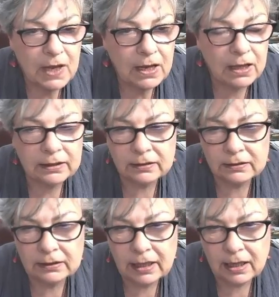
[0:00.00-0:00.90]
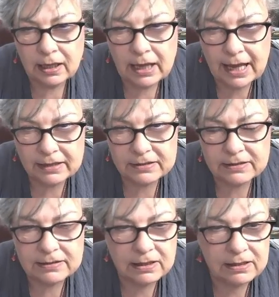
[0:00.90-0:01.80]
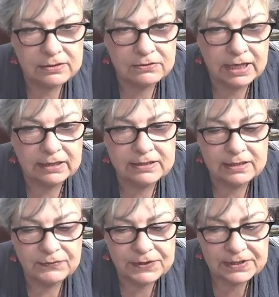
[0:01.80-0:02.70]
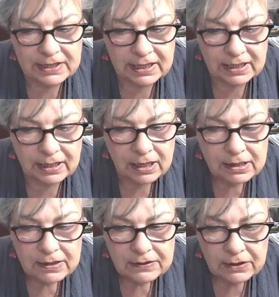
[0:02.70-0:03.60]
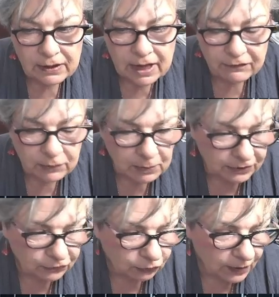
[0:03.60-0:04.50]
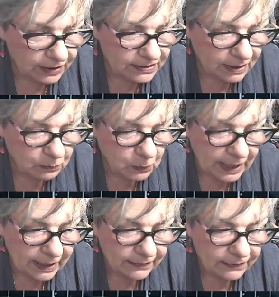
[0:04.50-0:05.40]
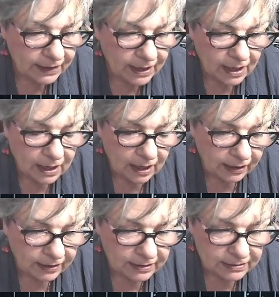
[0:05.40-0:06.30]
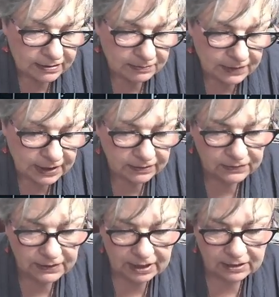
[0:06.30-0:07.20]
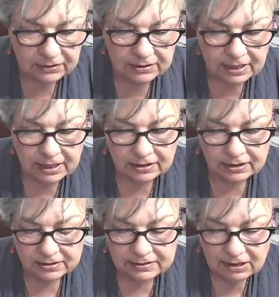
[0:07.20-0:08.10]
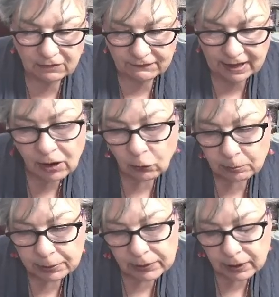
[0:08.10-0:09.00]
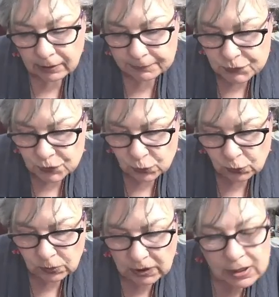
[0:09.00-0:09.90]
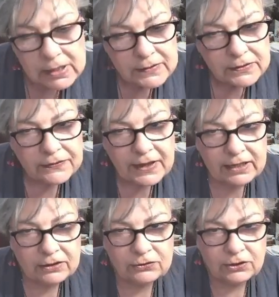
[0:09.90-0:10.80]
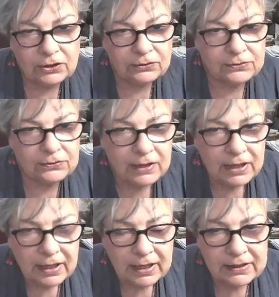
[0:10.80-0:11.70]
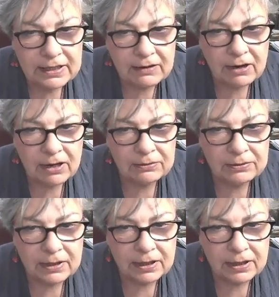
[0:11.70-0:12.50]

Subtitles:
little exercise or activity that everyone joined in with, and it's something that they could then, a self-help tool that they could use in their own